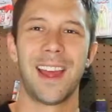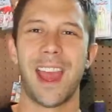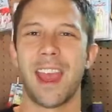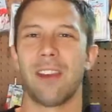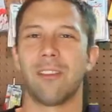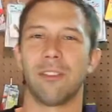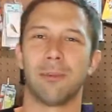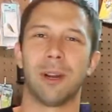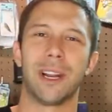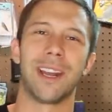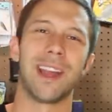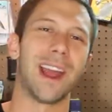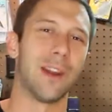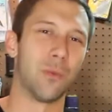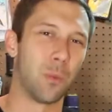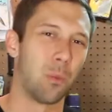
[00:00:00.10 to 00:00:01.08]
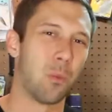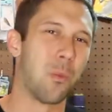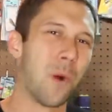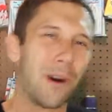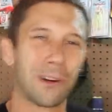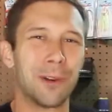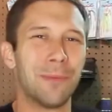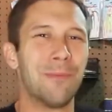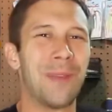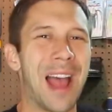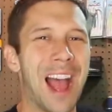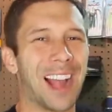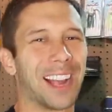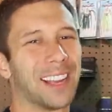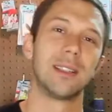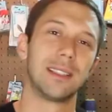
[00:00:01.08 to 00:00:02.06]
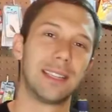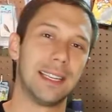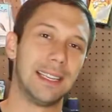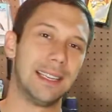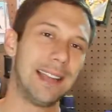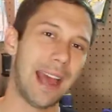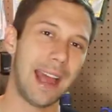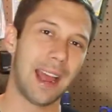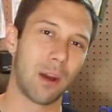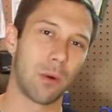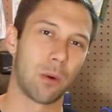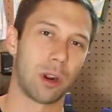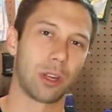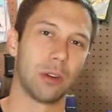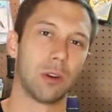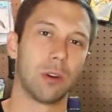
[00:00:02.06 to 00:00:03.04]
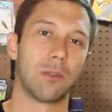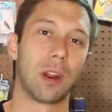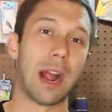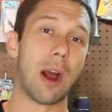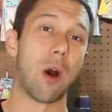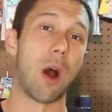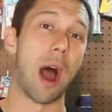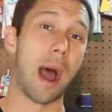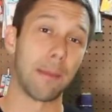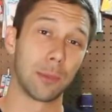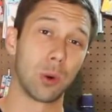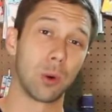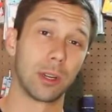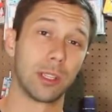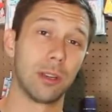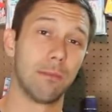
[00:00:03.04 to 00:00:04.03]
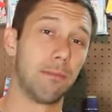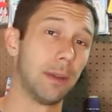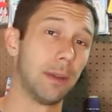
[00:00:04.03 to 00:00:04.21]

Hey everybody, and welcome back. Today I want to go over how I'm going to